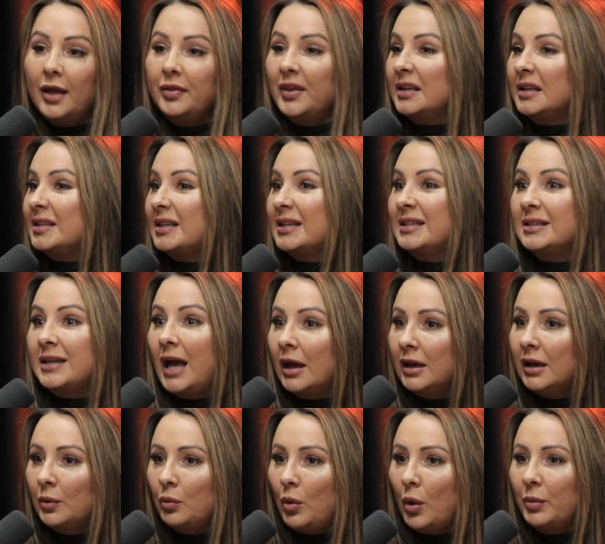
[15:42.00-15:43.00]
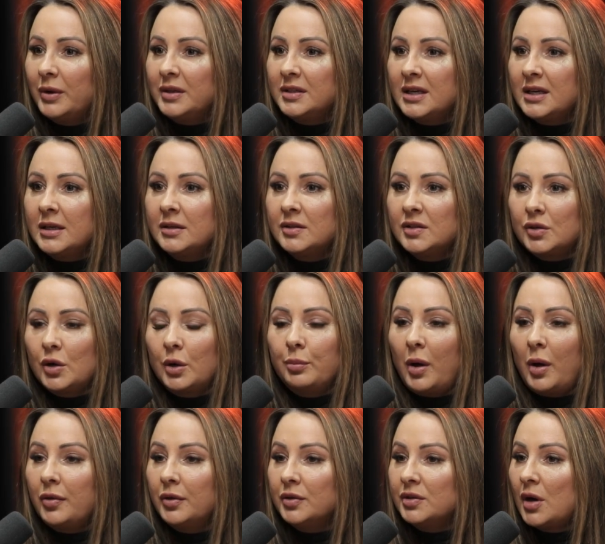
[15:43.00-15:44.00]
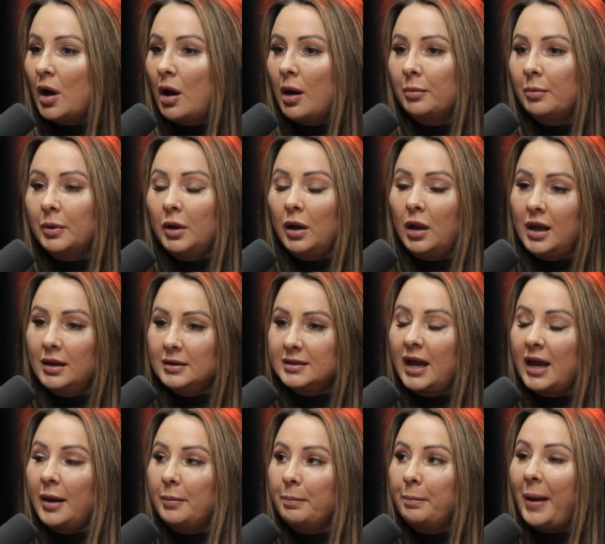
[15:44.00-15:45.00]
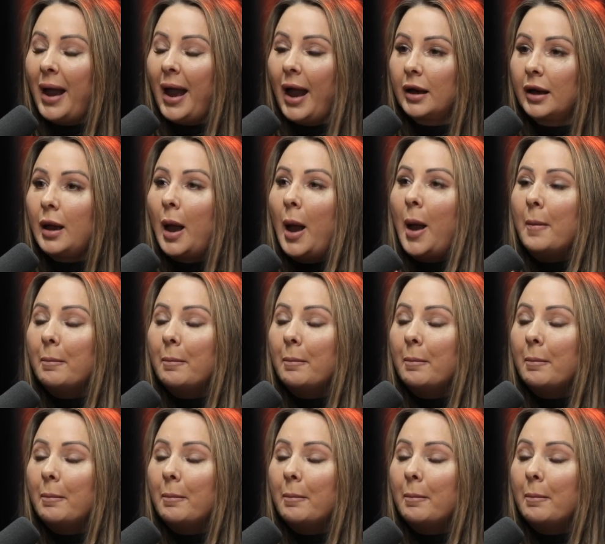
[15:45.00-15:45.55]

And that's exactly what we did. So by the time clients came back,